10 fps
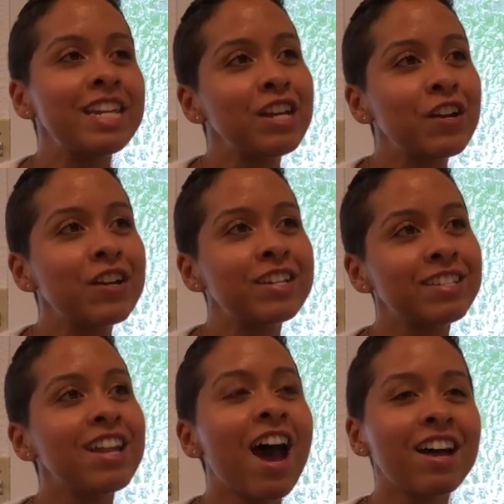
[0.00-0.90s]
here is
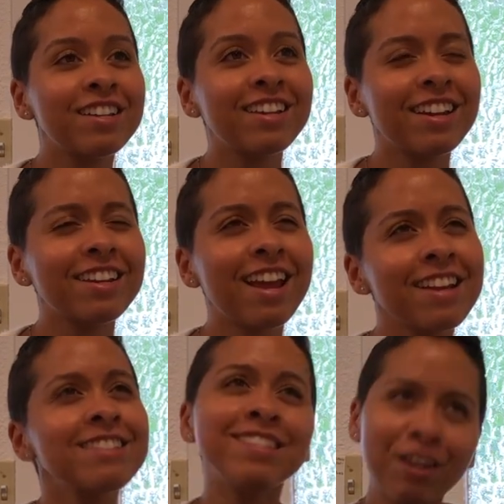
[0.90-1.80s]
not
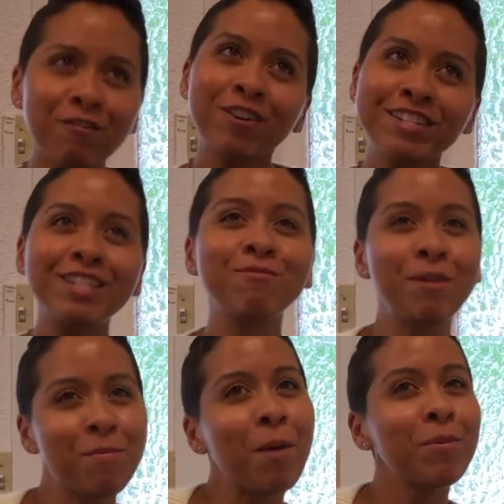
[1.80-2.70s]
as diverse as we
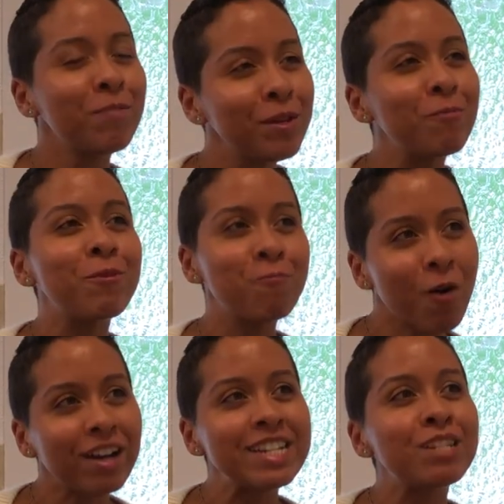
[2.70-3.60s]
probably would
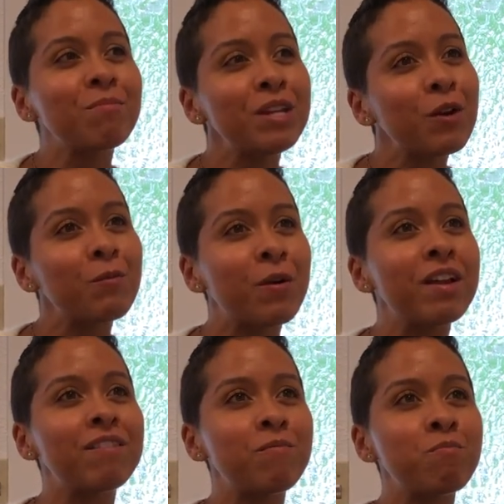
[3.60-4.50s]
want it to be or
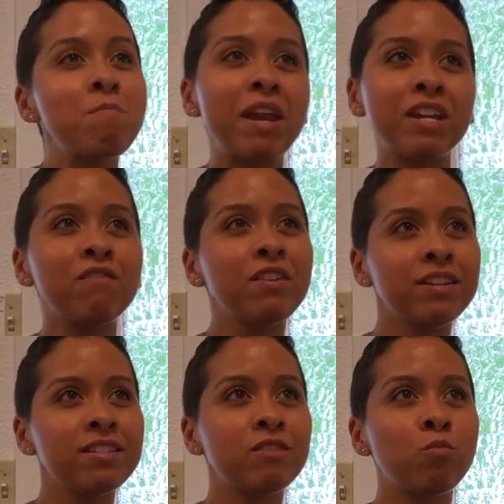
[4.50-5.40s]
what many of
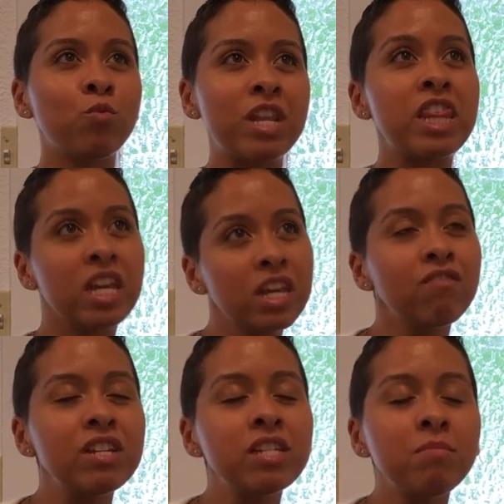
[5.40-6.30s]
us would think of
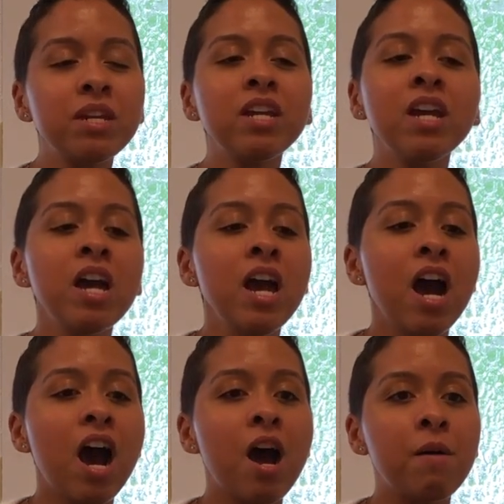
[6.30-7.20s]
it to be.
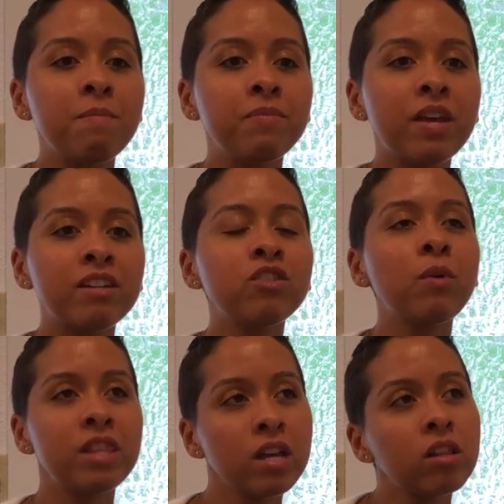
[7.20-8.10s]
And so I
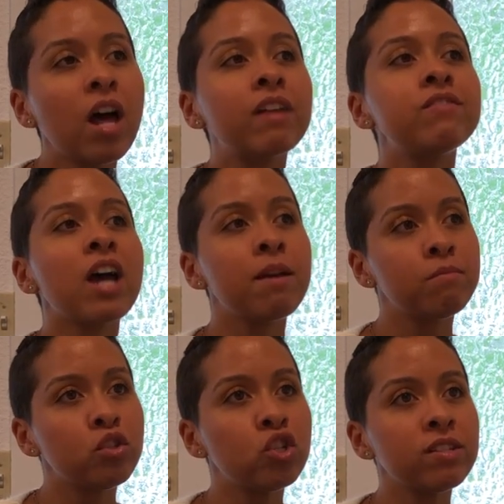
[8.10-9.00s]
think a lot of
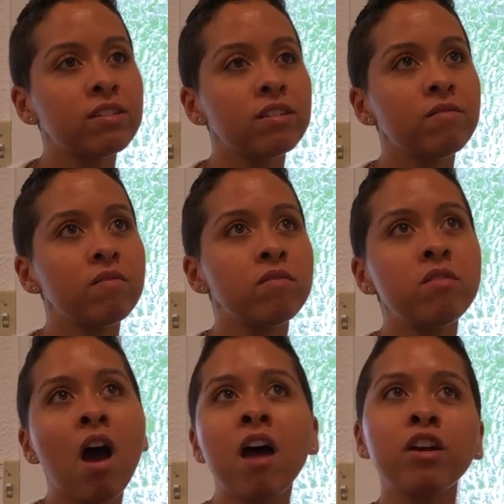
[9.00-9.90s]
times just
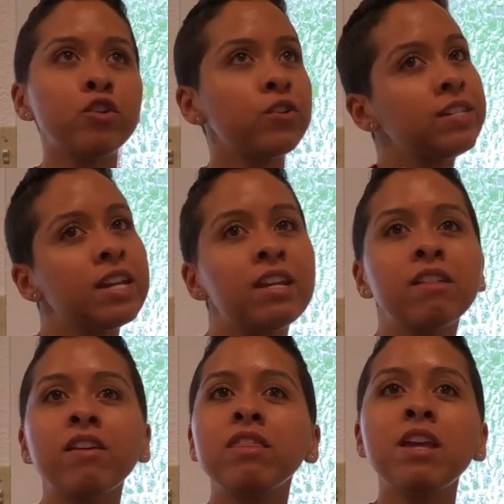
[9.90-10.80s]
not understanding
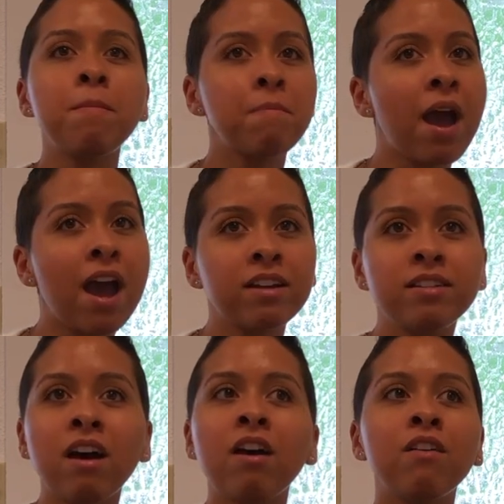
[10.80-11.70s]
the impact
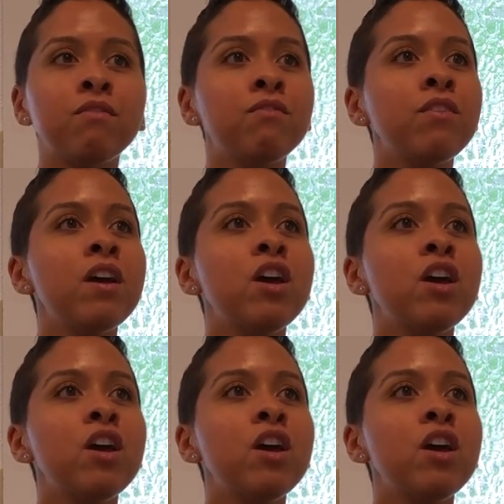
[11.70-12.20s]
of,